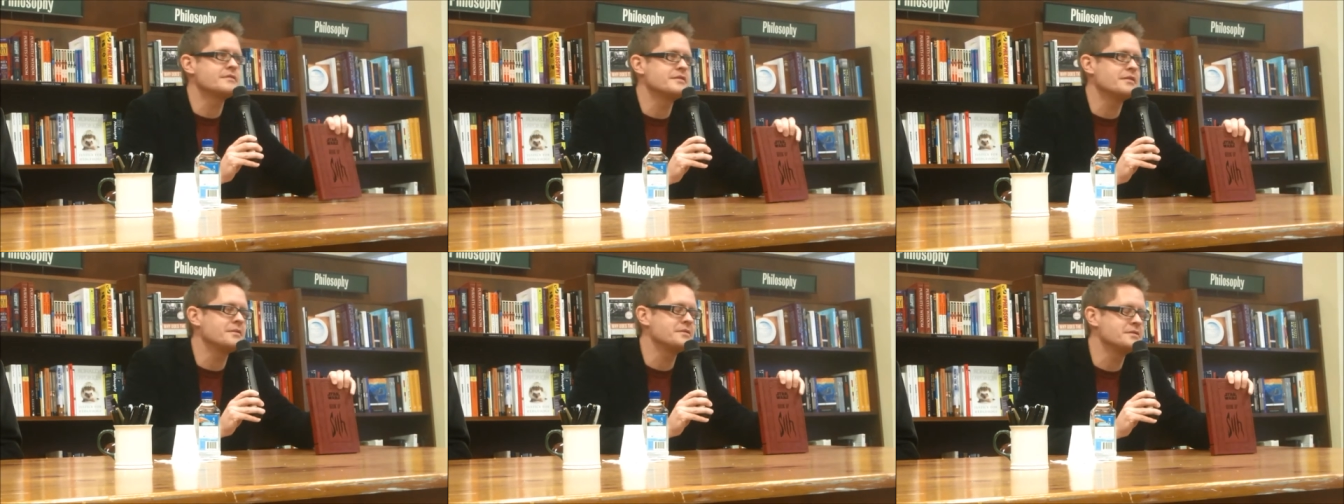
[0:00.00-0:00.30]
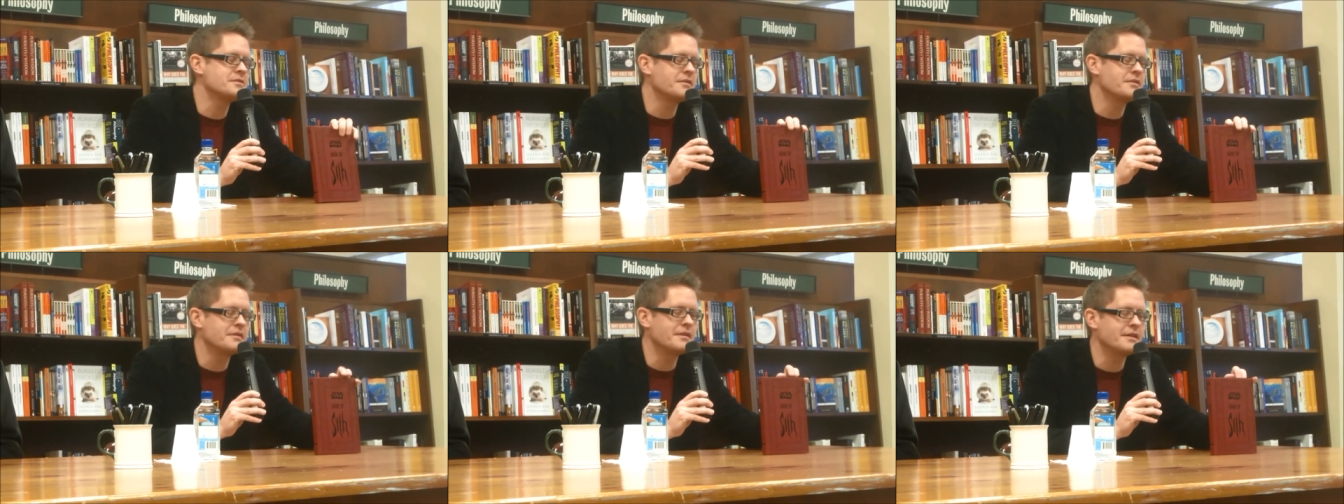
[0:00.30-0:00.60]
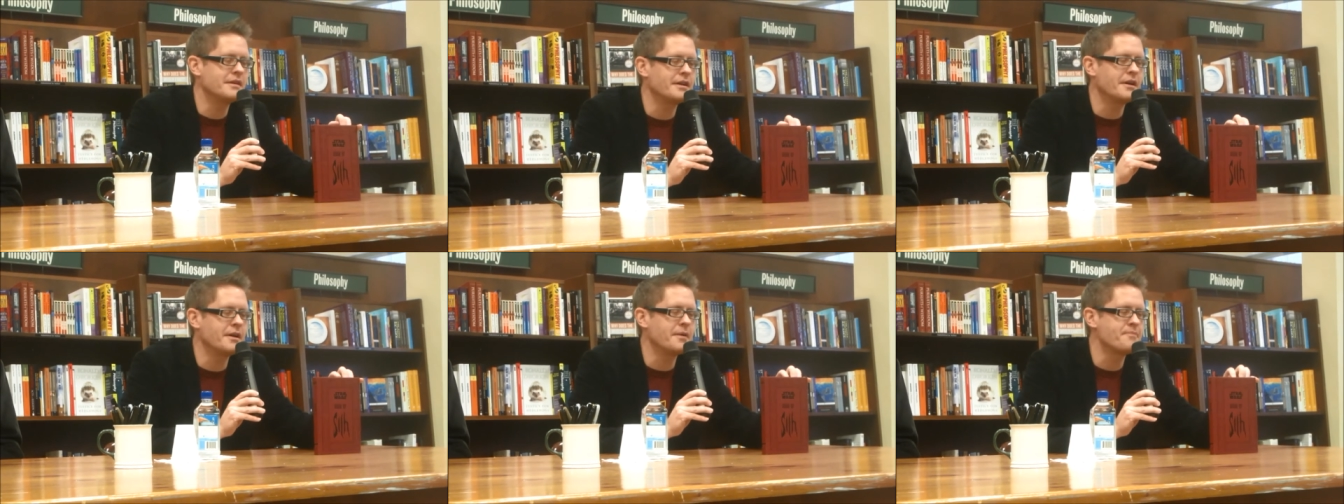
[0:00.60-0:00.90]
So it's sort of
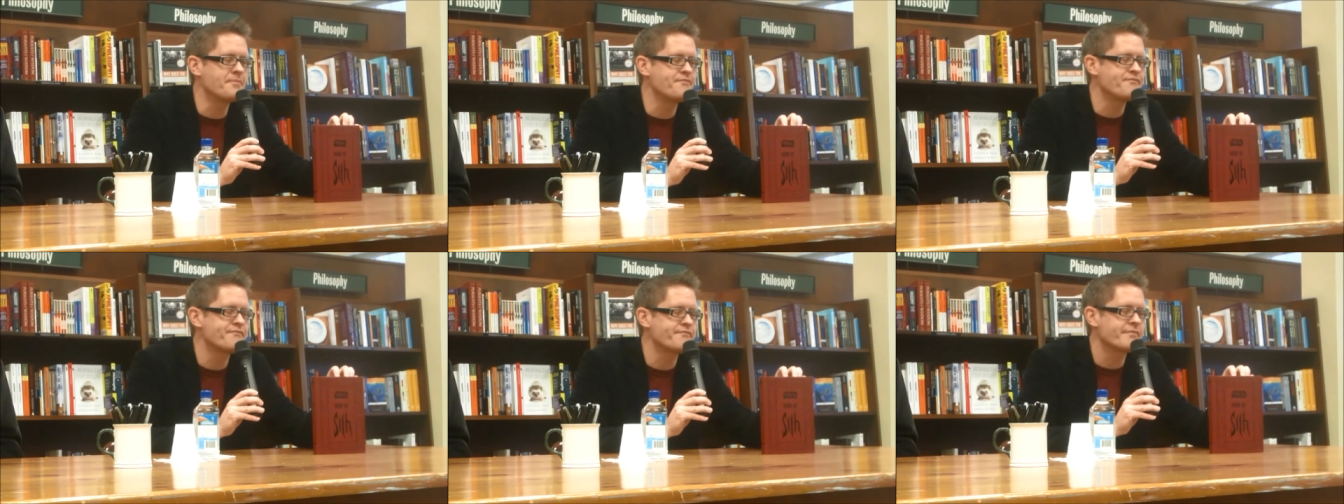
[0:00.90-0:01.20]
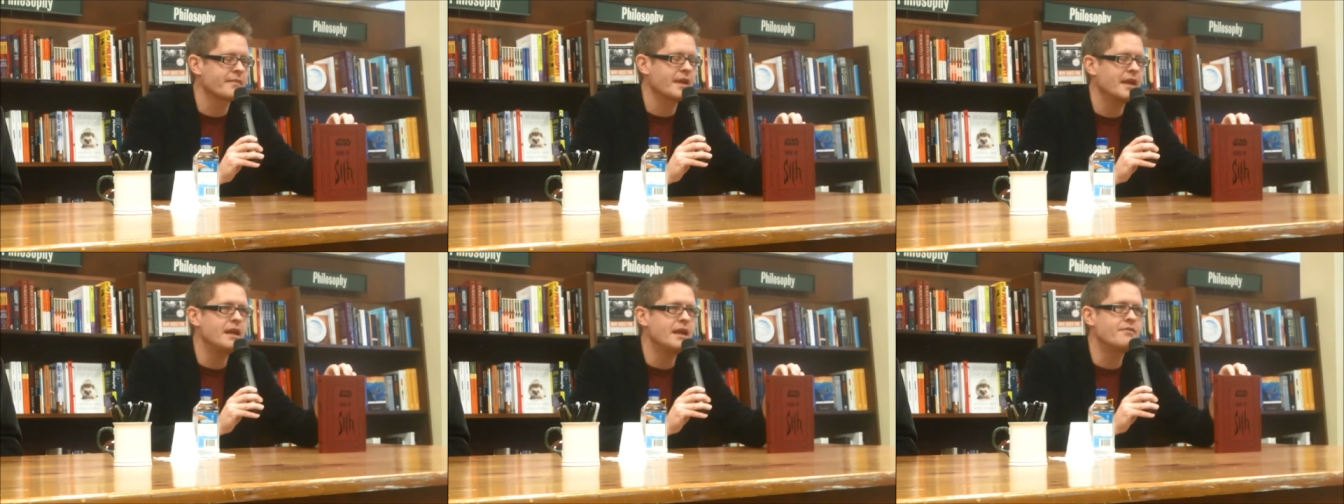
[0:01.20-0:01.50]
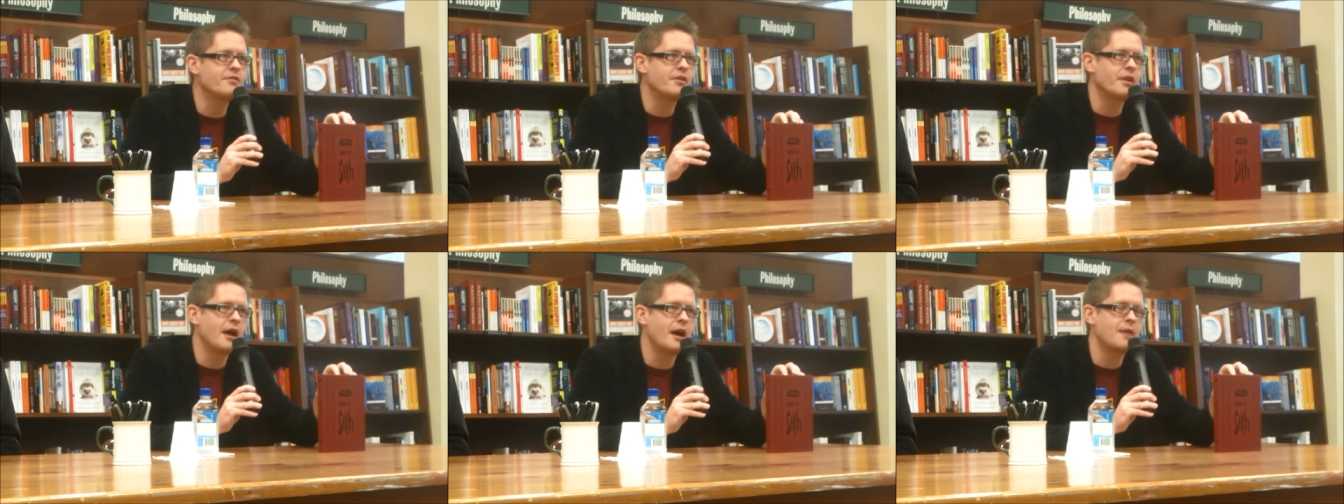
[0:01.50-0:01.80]
the uh,
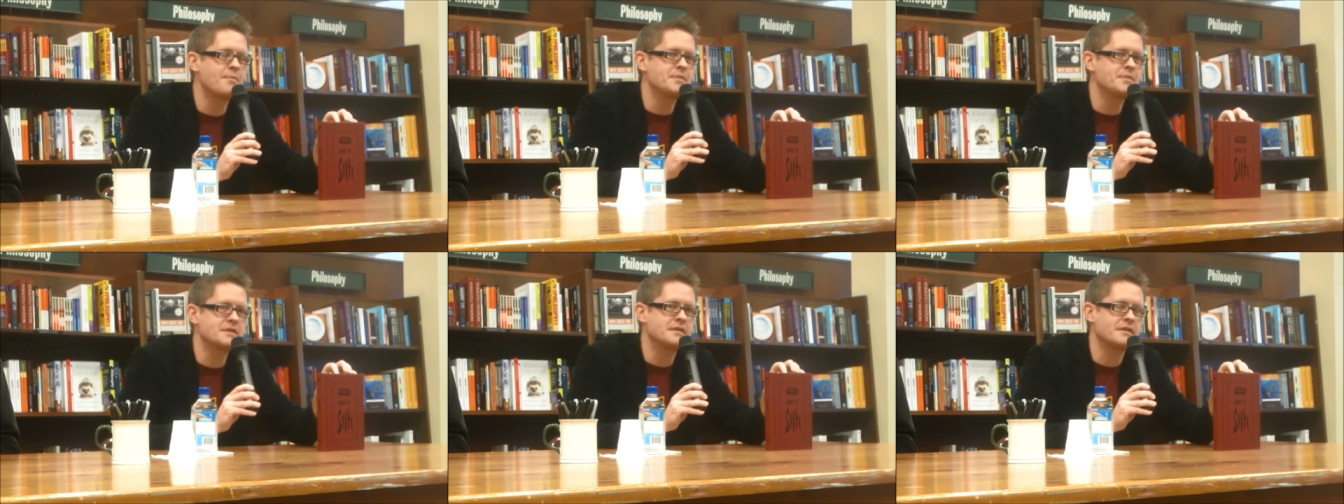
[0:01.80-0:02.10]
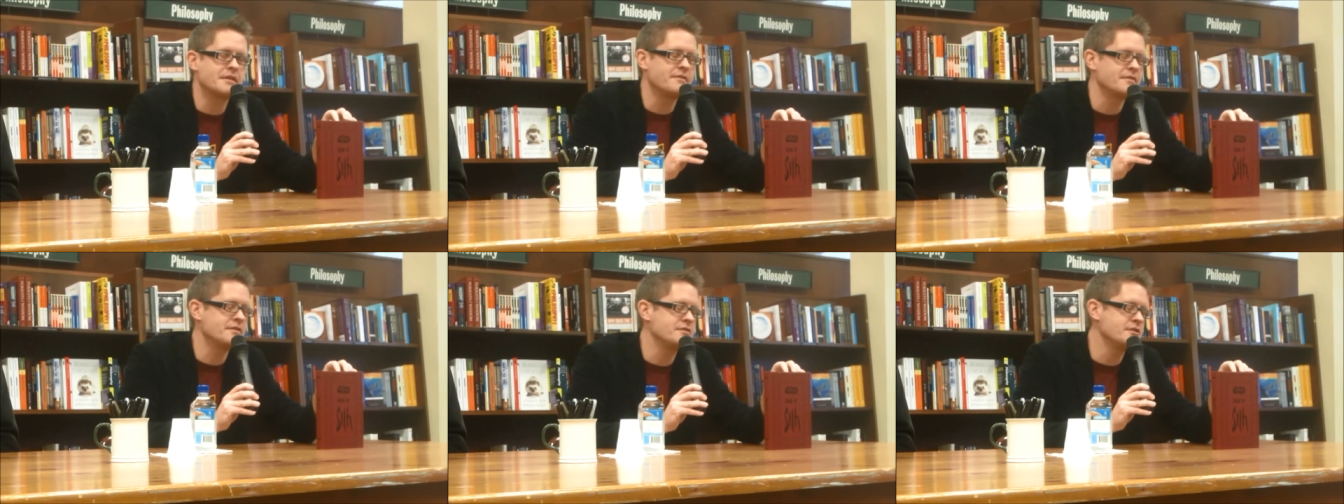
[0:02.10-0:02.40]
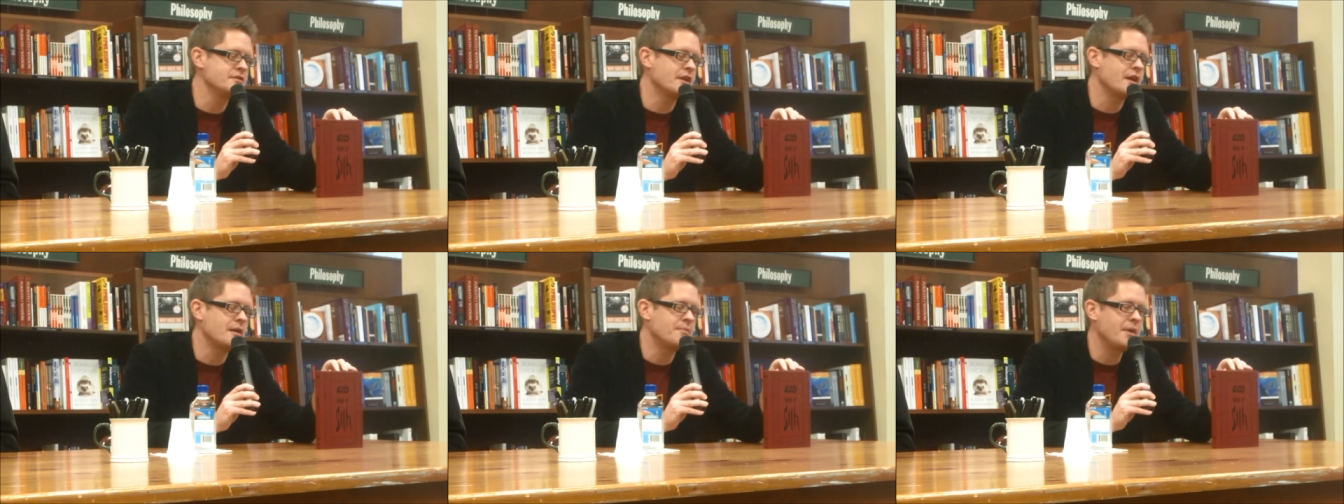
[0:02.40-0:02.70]
evil opposite of the
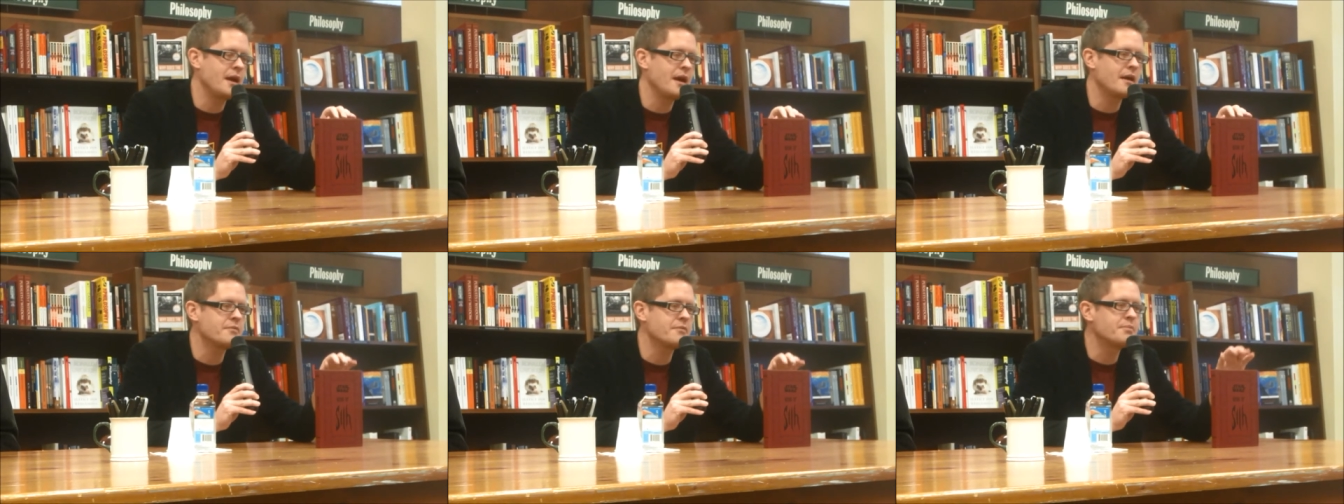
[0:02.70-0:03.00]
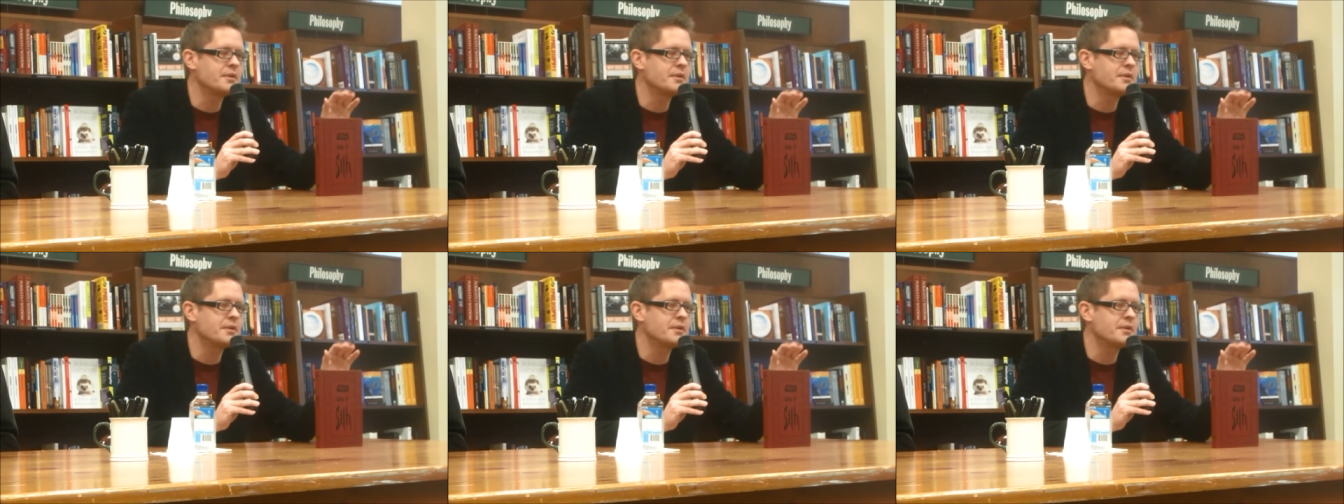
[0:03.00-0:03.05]
Jedi Path.